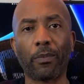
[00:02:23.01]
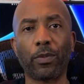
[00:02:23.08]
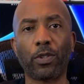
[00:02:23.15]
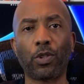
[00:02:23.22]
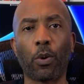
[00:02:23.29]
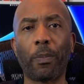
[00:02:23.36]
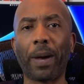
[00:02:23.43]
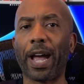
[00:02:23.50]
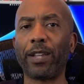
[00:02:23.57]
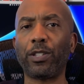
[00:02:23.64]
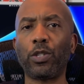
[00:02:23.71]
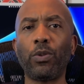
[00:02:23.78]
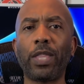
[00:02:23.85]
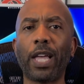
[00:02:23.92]
So by
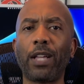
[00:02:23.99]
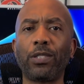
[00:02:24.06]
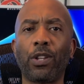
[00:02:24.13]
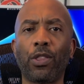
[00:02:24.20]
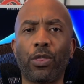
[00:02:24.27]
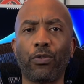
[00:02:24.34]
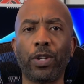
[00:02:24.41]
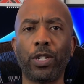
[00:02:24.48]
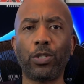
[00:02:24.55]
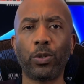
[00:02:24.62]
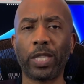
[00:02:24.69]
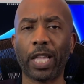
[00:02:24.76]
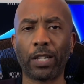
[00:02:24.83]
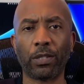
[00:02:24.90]
2003,
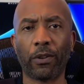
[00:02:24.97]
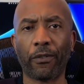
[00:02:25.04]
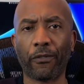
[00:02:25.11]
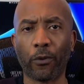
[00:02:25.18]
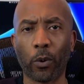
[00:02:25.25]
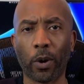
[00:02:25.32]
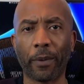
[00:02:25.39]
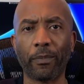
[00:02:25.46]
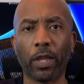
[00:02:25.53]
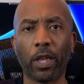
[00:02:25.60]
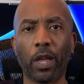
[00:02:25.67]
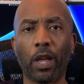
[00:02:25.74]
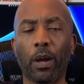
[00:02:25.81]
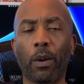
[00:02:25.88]
2004,
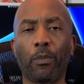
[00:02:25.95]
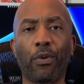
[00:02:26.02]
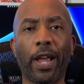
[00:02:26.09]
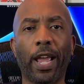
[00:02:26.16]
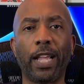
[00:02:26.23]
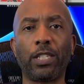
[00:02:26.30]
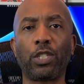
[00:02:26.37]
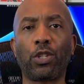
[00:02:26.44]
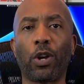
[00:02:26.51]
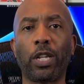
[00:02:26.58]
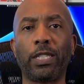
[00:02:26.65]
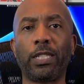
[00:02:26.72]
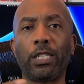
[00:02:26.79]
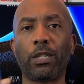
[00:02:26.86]
brands
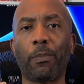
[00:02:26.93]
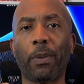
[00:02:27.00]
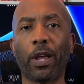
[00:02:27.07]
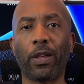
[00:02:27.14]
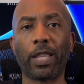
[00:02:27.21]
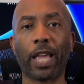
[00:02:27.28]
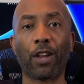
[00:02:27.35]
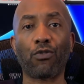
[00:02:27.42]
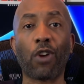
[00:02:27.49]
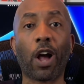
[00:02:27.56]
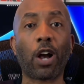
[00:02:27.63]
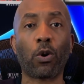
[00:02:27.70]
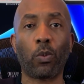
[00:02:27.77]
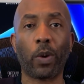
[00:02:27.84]
started disappearing like
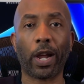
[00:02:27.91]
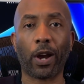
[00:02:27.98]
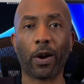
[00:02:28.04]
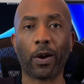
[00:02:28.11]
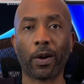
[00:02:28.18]
Rockaware,